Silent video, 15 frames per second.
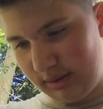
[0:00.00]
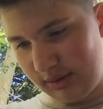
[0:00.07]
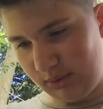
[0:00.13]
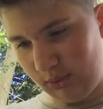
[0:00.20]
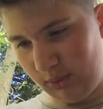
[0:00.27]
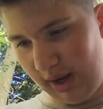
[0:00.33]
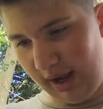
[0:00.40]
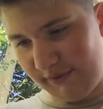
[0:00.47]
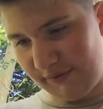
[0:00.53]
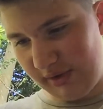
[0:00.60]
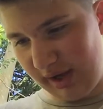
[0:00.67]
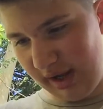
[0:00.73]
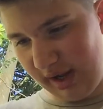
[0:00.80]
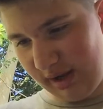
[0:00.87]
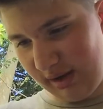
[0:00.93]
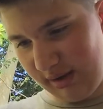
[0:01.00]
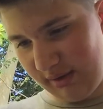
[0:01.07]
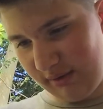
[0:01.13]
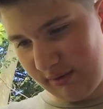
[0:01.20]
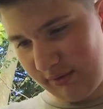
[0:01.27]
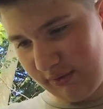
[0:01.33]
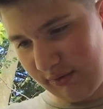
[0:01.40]
Graphite
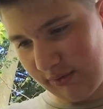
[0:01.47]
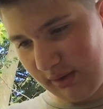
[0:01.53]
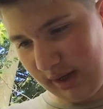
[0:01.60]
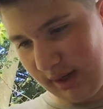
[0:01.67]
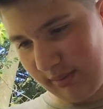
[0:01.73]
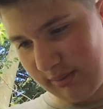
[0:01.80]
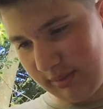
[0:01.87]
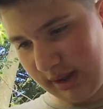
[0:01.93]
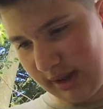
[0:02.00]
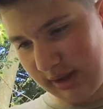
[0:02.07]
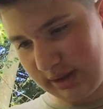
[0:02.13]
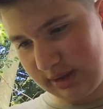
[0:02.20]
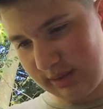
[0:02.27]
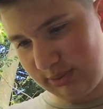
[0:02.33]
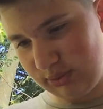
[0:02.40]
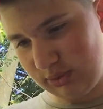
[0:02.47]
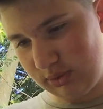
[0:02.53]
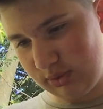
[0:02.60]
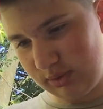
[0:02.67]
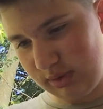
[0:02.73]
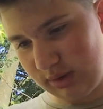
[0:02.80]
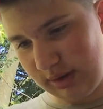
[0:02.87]
frame and
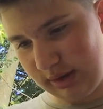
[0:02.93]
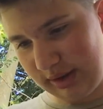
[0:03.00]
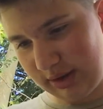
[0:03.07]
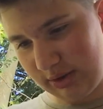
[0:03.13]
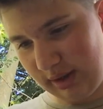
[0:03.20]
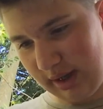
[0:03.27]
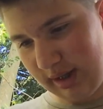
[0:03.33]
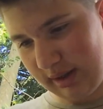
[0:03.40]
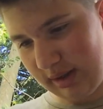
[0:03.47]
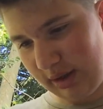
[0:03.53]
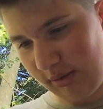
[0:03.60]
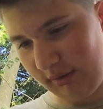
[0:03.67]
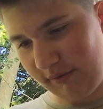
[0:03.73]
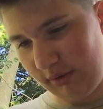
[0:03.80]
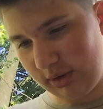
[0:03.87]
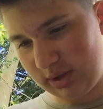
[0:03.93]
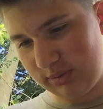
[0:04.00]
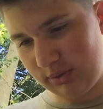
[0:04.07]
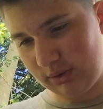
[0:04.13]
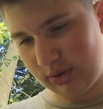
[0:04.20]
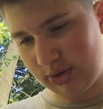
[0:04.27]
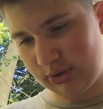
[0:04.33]
spool, click drag, and
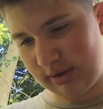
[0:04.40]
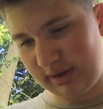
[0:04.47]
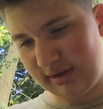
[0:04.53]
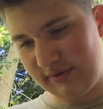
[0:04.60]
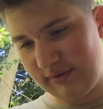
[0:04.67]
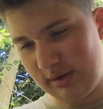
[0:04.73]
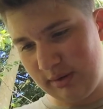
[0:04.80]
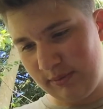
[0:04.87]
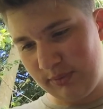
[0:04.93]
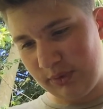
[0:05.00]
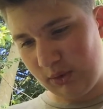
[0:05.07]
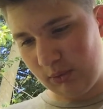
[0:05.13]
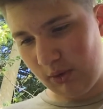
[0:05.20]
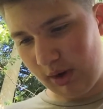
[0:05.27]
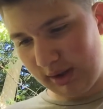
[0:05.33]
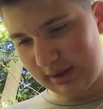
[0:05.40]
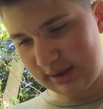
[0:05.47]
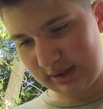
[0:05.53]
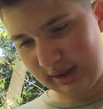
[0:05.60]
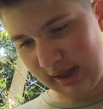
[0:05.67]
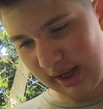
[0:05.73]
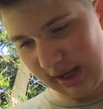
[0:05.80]
reversible retrieve. The rod is
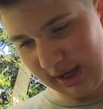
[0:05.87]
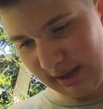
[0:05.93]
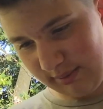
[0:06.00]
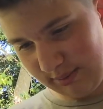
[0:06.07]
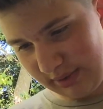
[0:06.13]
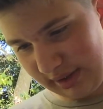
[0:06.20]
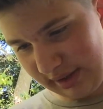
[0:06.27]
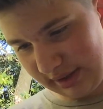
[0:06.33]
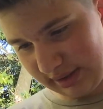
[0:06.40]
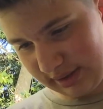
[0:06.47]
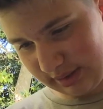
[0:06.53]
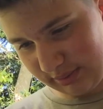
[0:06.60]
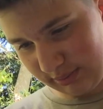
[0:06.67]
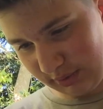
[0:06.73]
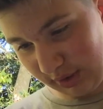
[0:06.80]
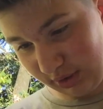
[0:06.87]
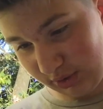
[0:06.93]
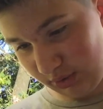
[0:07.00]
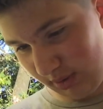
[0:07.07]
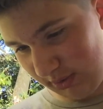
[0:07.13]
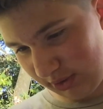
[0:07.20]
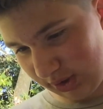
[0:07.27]
an 8-piece plus
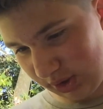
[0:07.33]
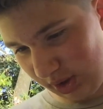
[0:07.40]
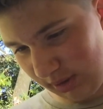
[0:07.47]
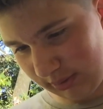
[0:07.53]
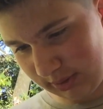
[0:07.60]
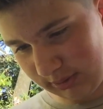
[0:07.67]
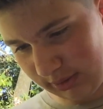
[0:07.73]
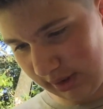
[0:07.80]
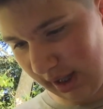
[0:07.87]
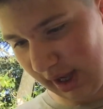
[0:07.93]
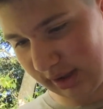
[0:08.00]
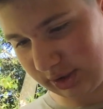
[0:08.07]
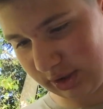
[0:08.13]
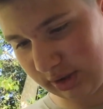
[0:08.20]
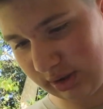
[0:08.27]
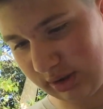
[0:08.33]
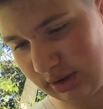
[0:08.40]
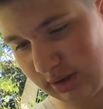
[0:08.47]
rubber stop, smooth action.